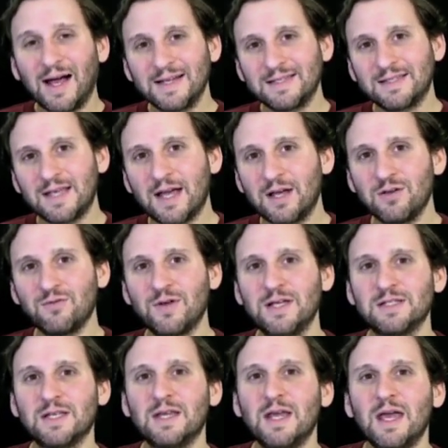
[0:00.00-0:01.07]
A second
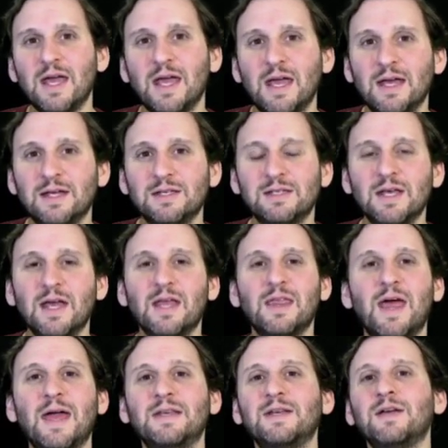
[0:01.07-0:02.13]
reason is
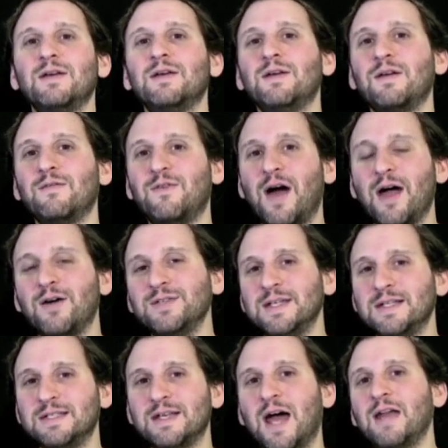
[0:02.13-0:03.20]
that files
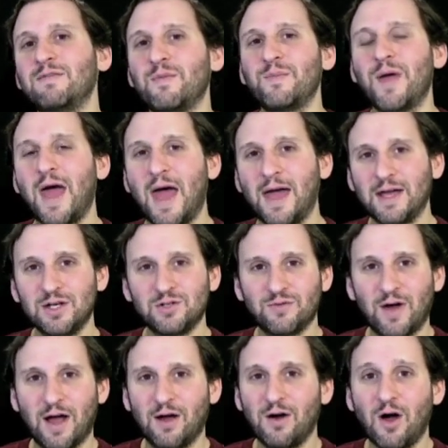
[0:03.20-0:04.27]
inside of a package
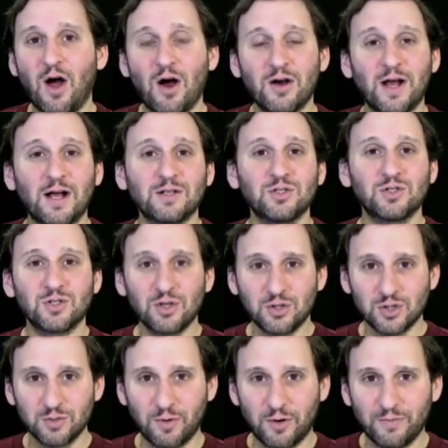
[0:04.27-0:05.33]
file are not
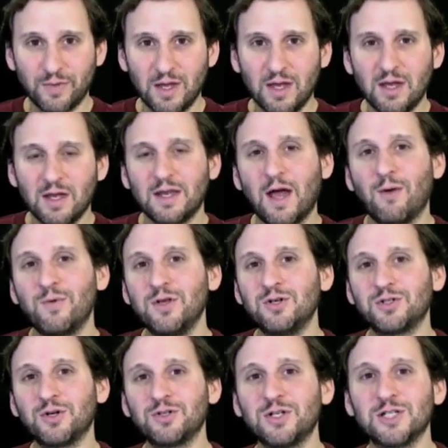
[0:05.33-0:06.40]
searchable. Now when
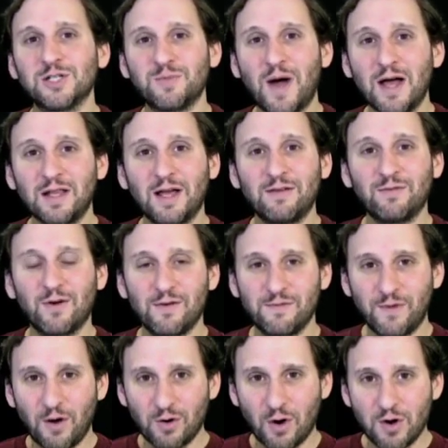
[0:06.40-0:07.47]
you search in Spotlight for a
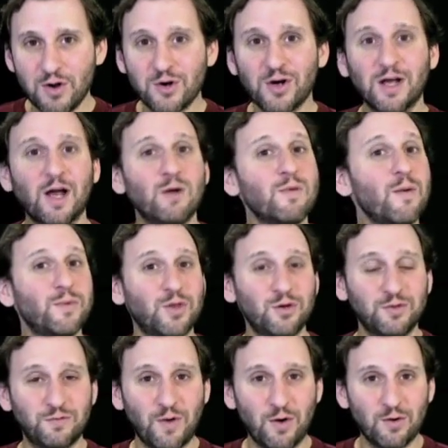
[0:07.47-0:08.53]
photo, you're going to come up with
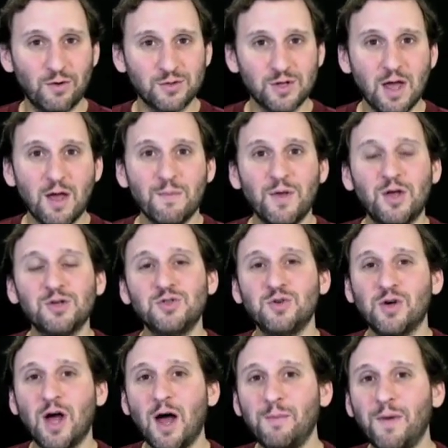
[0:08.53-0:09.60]
those photos because
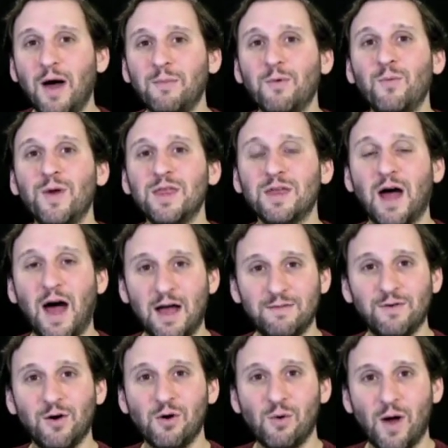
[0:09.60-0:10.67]
you come up with
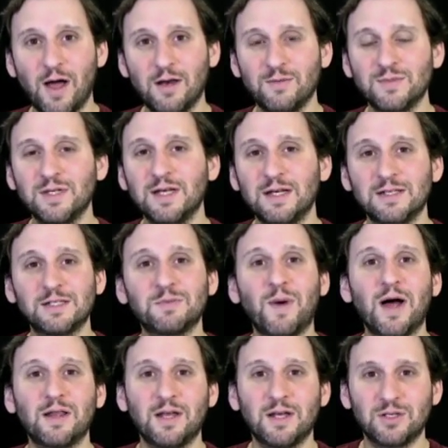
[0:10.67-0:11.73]
iPhoto items in
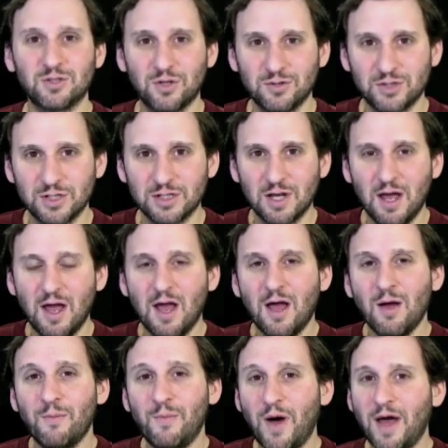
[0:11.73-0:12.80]
Spotlight searches.
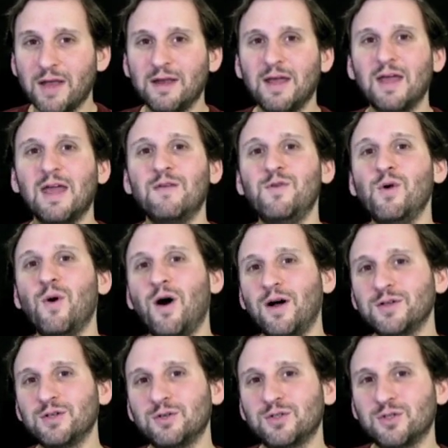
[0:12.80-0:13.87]
But if you
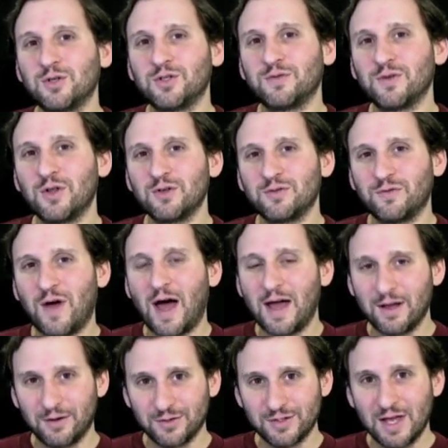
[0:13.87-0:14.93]
also search for those
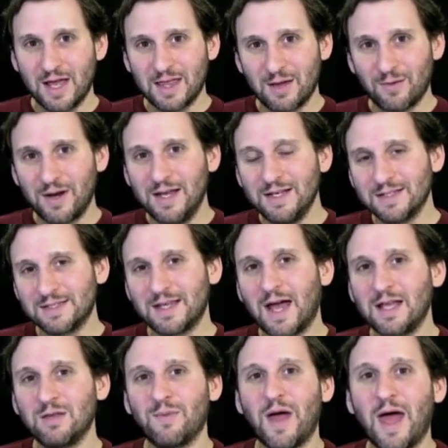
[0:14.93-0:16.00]
files that were
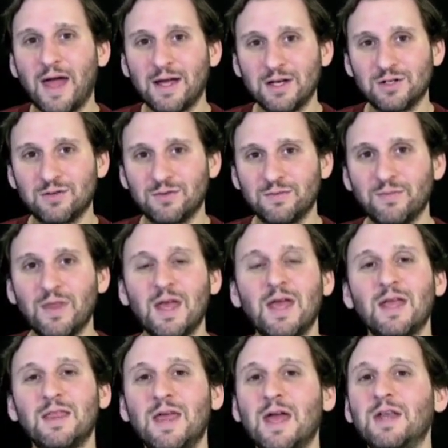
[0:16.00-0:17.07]
inside the package,
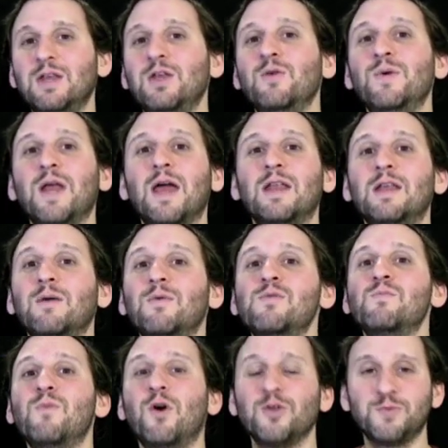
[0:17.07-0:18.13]
then you would end up with
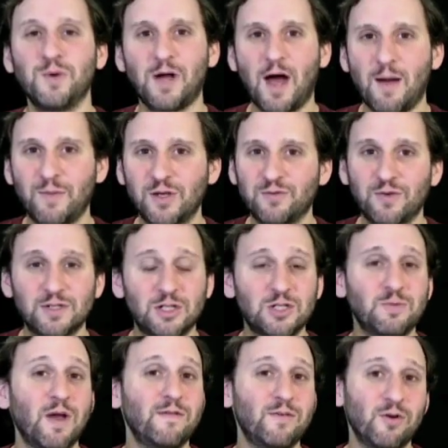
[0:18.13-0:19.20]
multiple copies. For
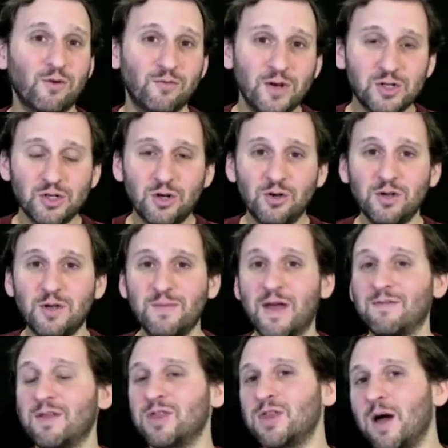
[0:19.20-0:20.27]
instance, you may have your original, you may
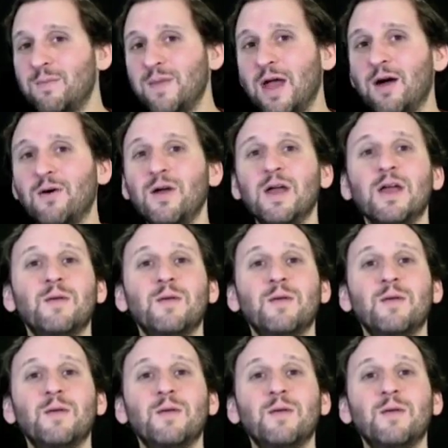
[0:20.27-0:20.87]
have a thumbnail,